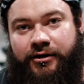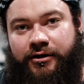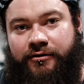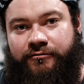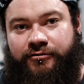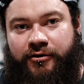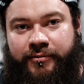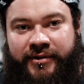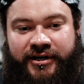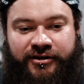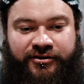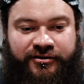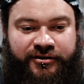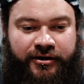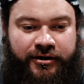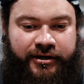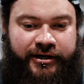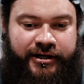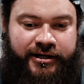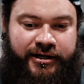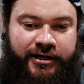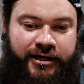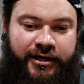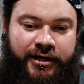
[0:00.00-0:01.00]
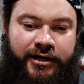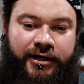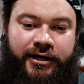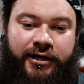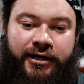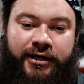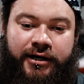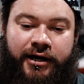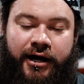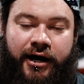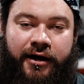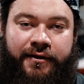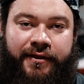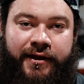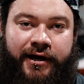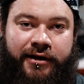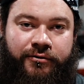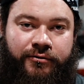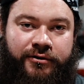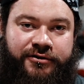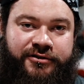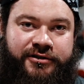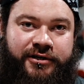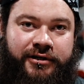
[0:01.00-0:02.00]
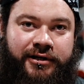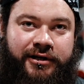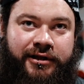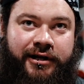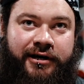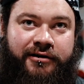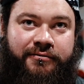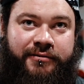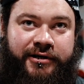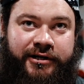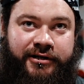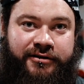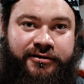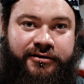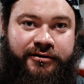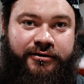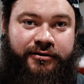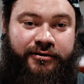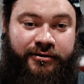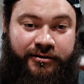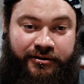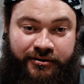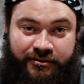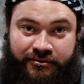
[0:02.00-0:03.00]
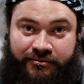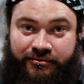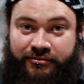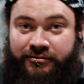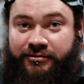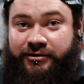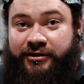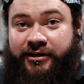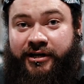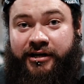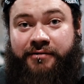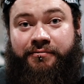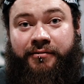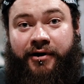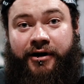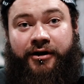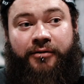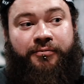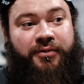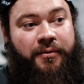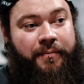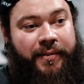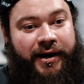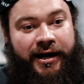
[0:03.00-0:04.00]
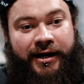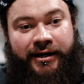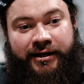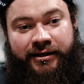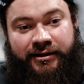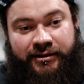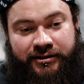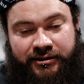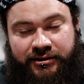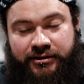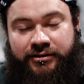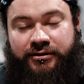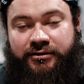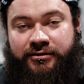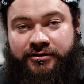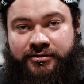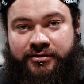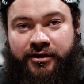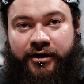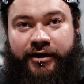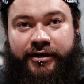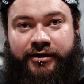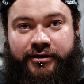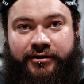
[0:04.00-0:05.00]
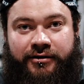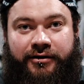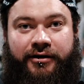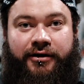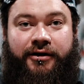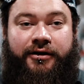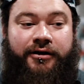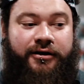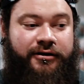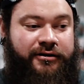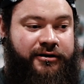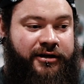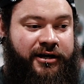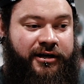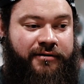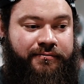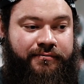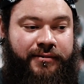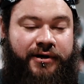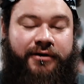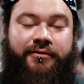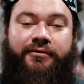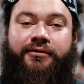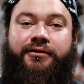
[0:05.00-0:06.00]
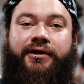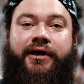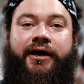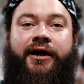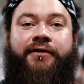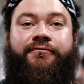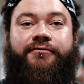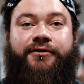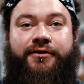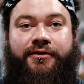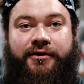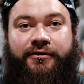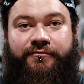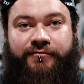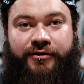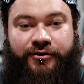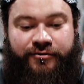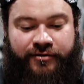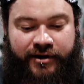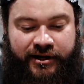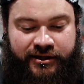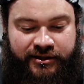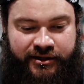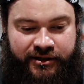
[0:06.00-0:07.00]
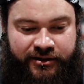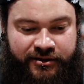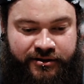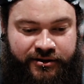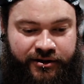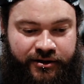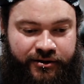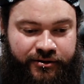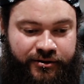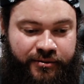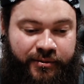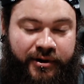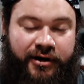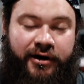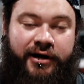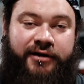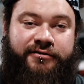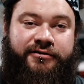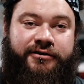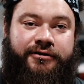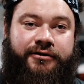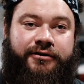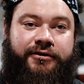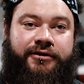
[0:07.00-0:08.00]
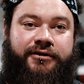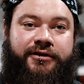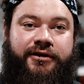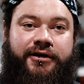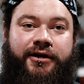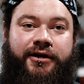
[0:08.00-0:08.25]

from each side, and that will still allow me to keep my upper back tight and keep everything retracted, so the bar has a good